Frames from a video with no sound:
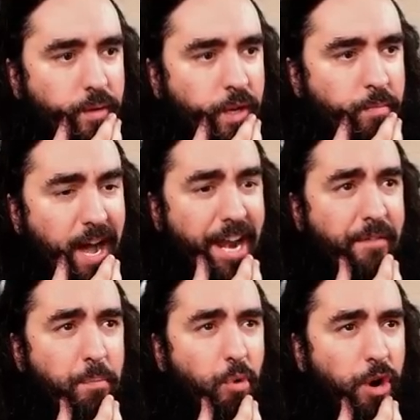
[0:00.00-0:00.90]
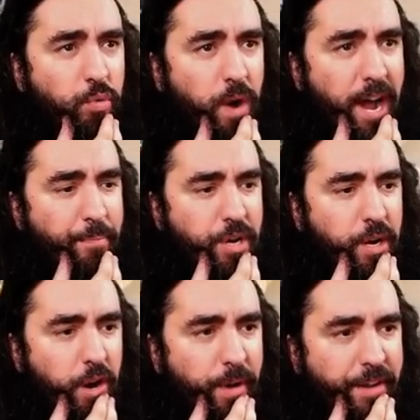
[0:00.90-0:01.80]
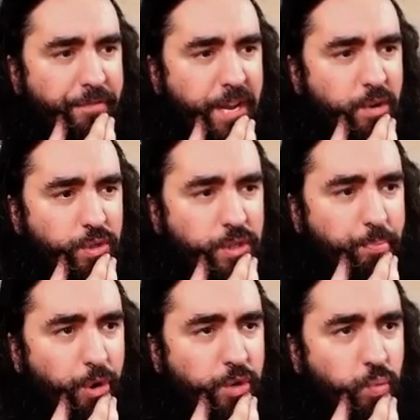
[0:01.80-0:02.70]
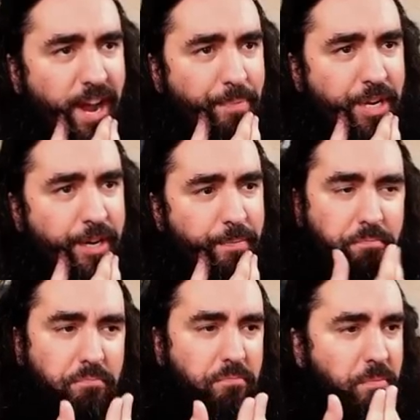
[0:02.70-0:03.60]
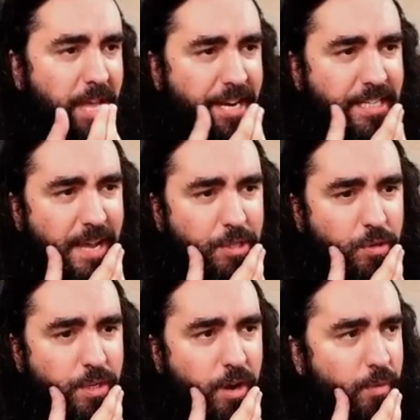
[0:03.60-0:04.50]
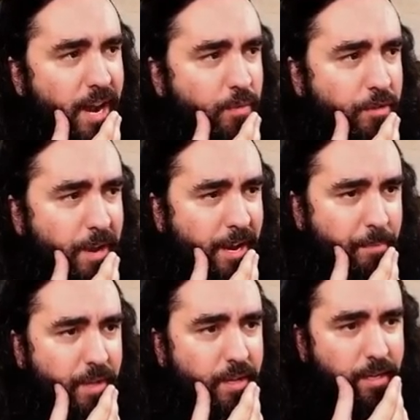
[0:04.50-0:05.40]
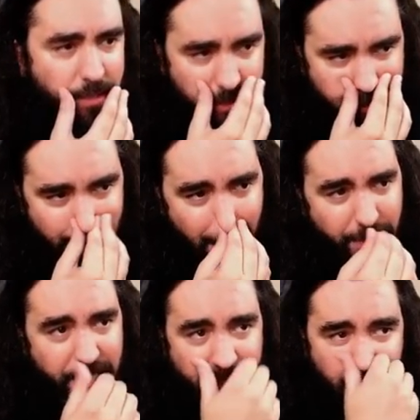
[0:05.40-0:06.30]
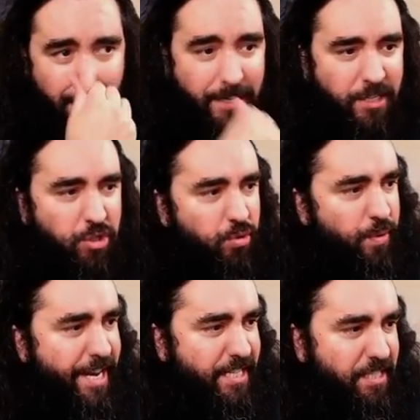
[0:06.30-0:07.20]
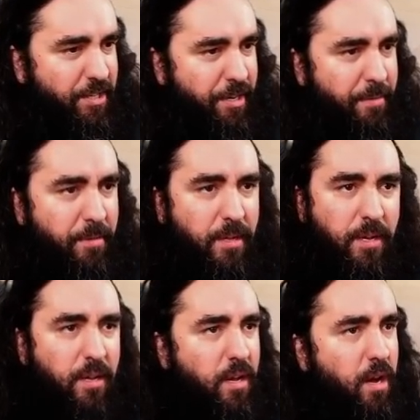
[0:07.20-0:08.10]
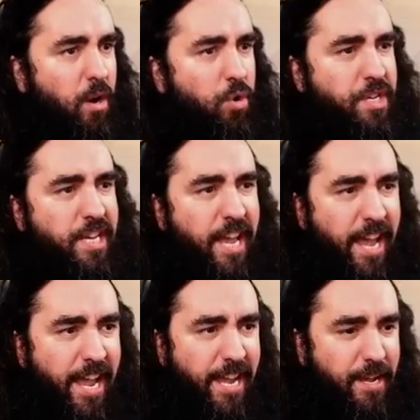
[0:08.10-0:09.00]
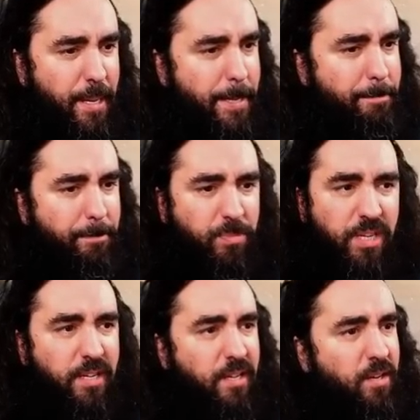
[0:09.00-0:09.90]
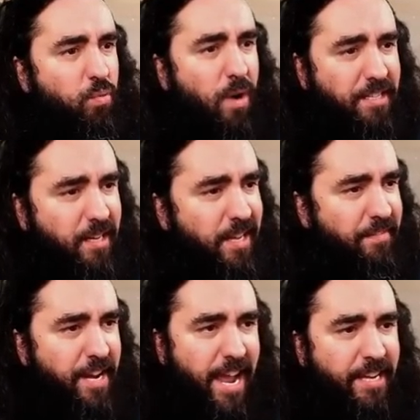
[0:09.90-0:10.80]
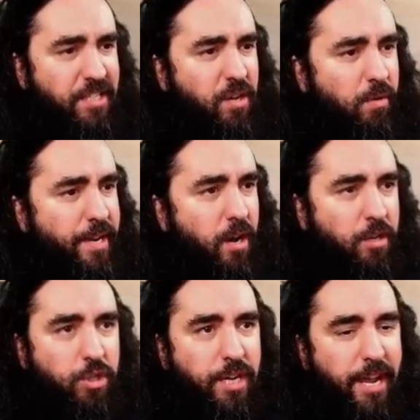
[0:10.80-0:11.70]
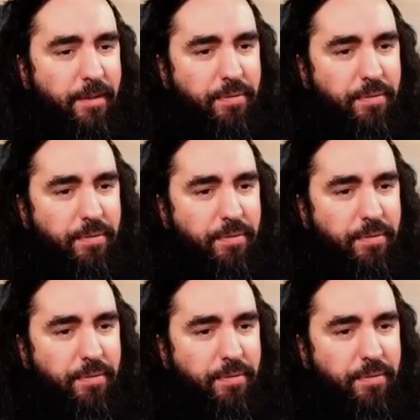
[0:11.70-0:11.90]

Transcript: They might have a board wipe, you know, but if they use the board wipe here, that is absolutely alright with me. The Zareth San, the trickster. Okay, what the living heck is going on today?